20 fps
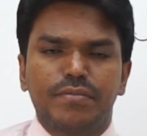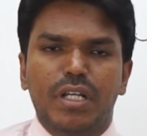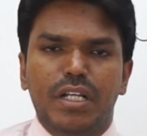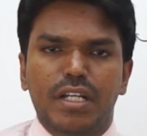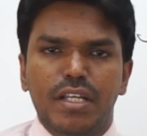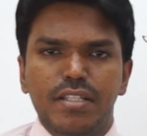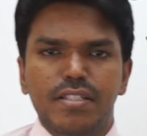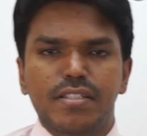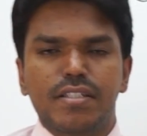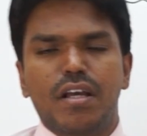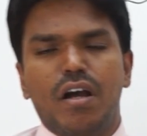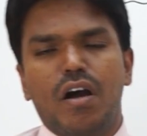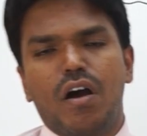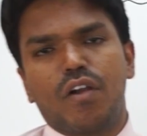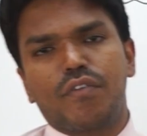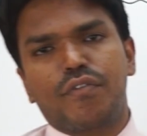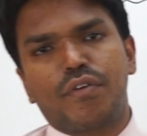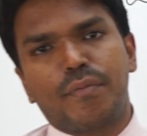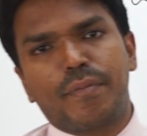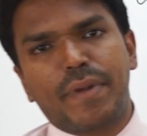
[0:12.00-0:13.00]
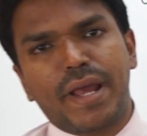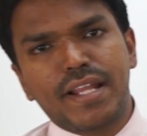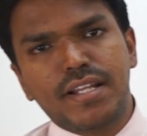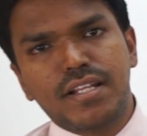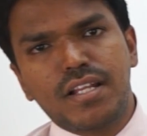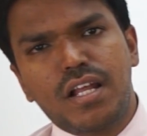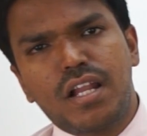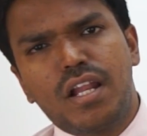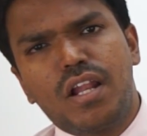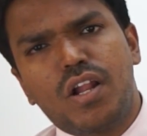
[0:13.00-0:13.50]
that is all from
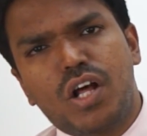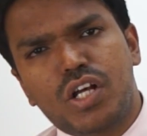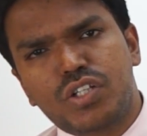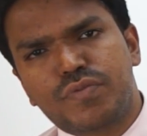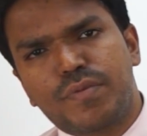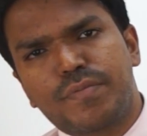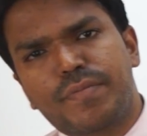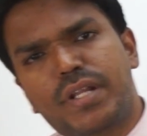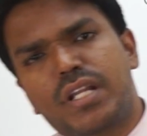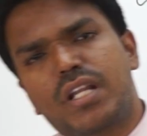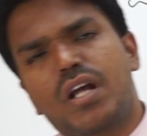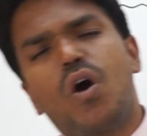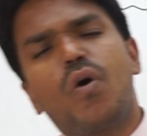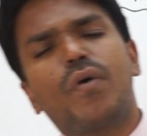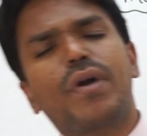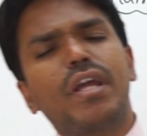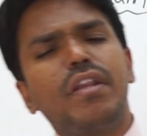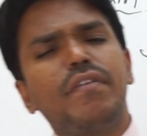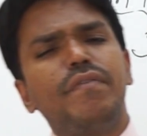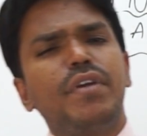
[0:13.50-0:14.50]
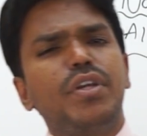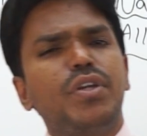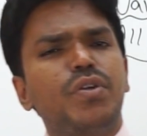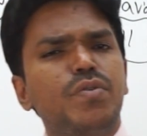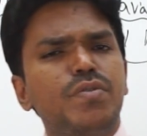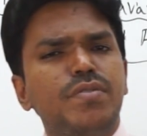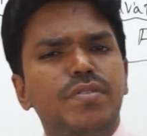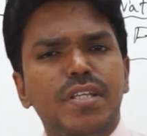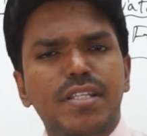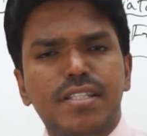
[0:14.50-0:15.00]
nine, last from ten. How can we
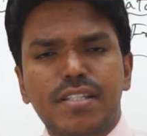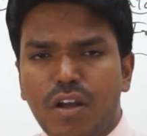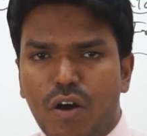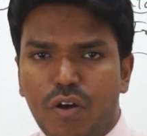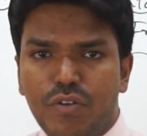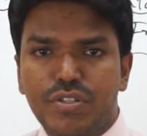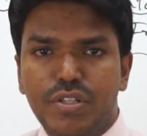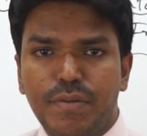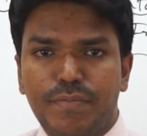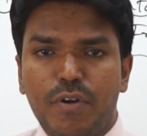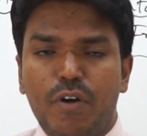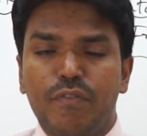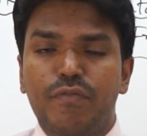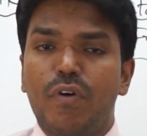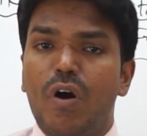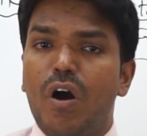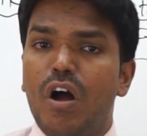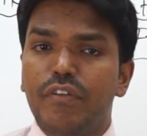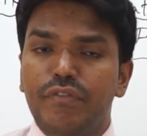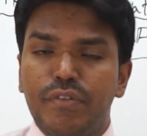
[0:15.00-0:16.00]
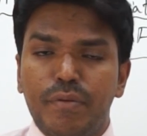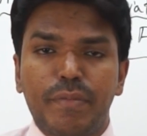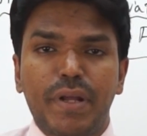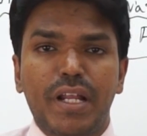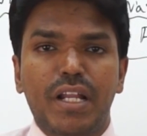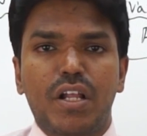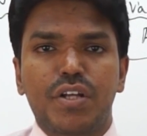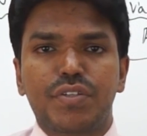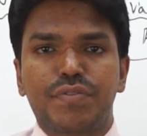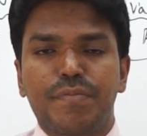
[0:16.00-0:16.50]
use this concept of all from
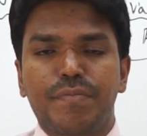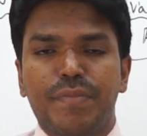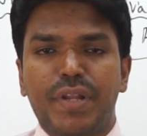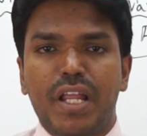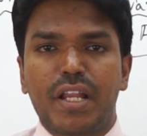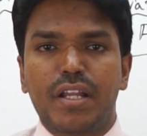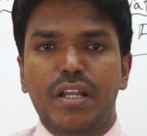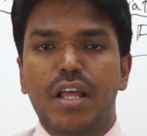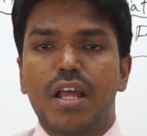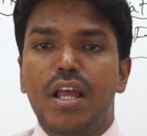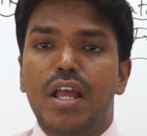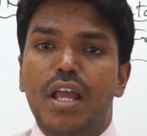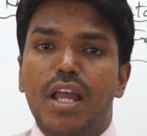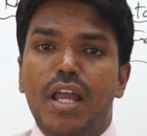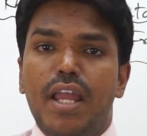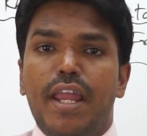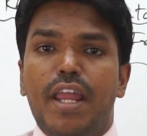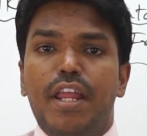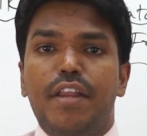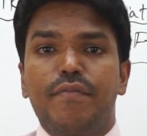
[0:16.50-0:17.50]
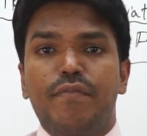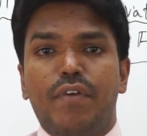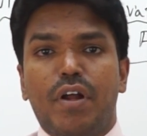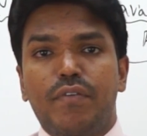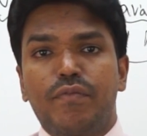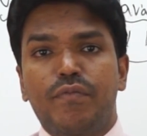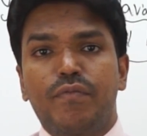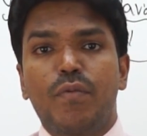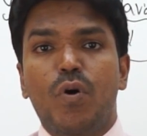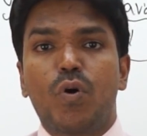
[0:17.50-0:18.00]
nine, last from ten in
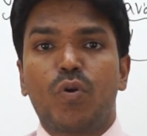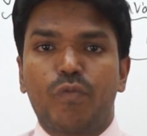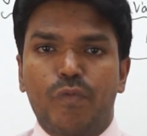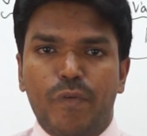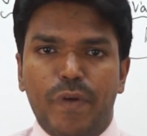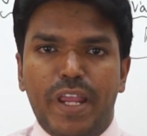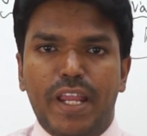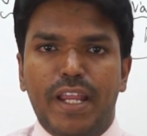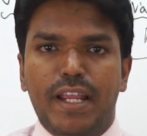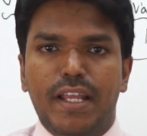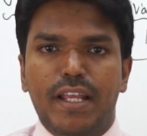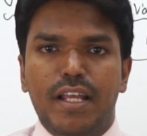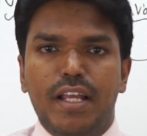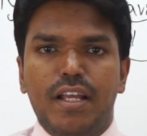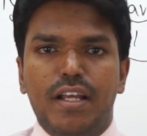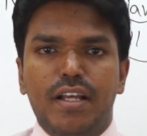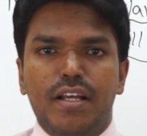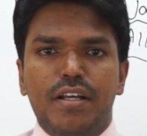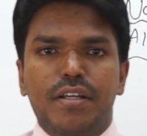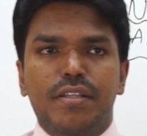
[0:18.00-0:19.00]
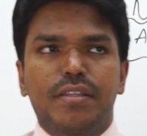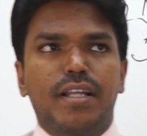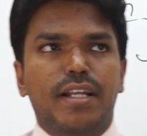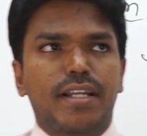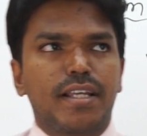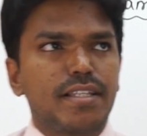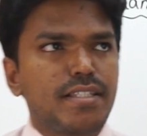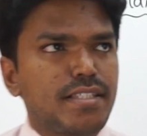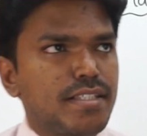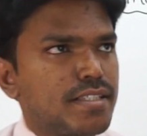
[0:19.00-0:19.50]
one more way?
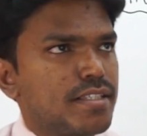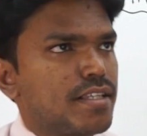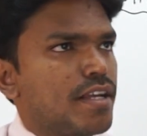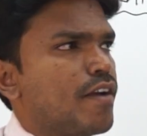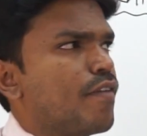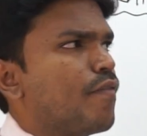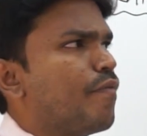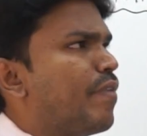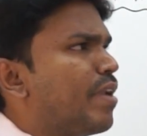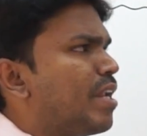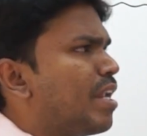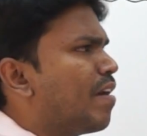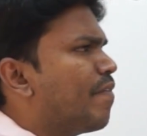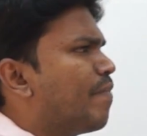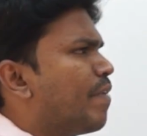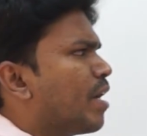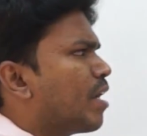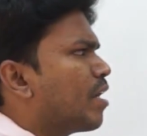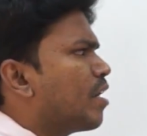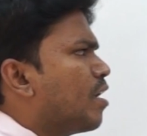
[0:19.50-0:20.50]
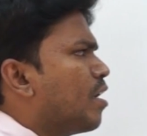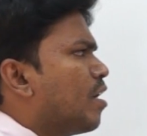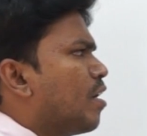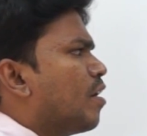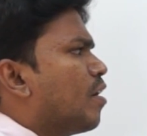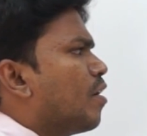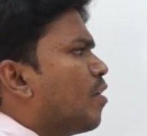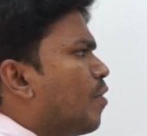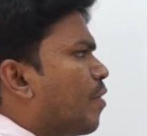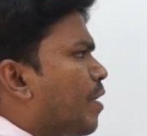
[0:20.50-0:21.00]
That is, whenever,
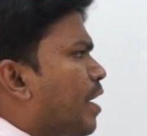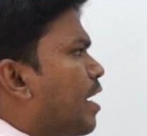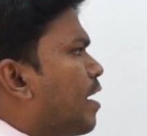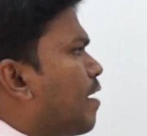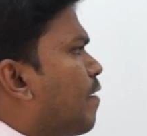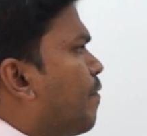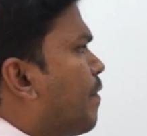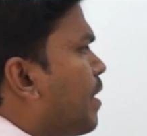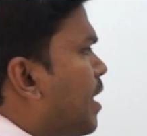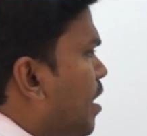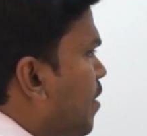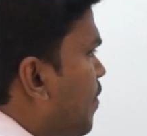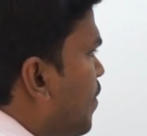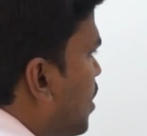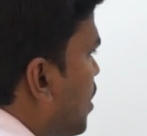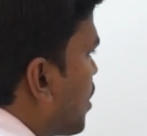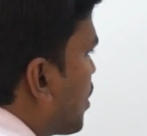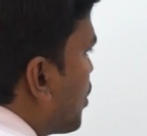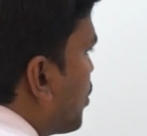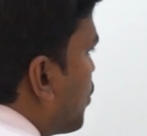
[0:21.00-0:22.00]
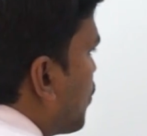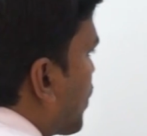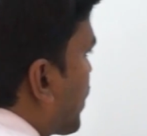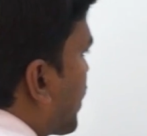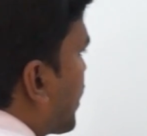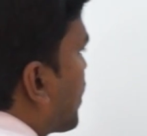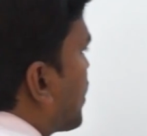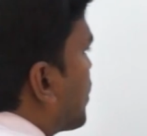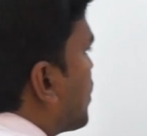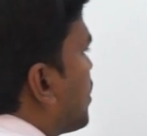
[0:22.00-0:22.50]
okay, whenever you are
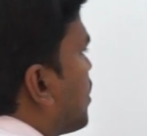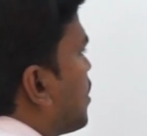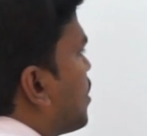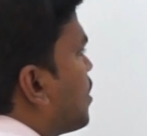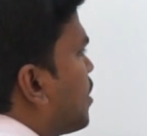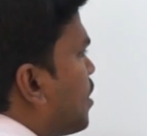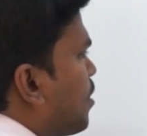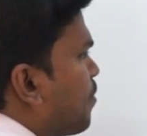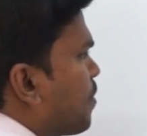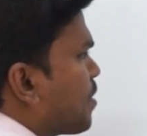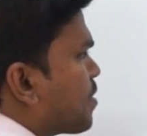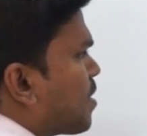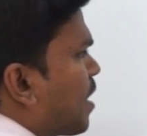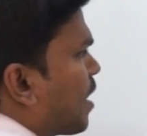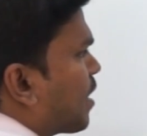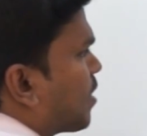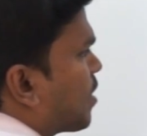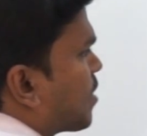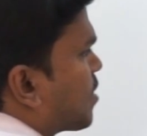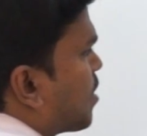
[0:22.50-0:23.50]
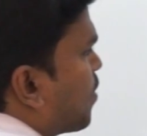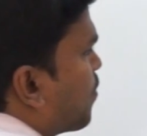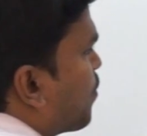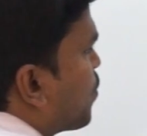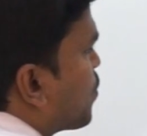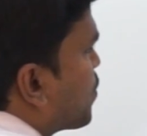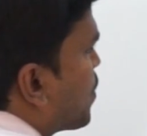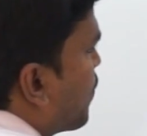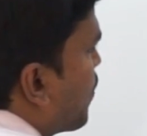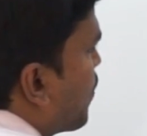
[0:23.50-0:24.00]
getting the numbers like this, suppose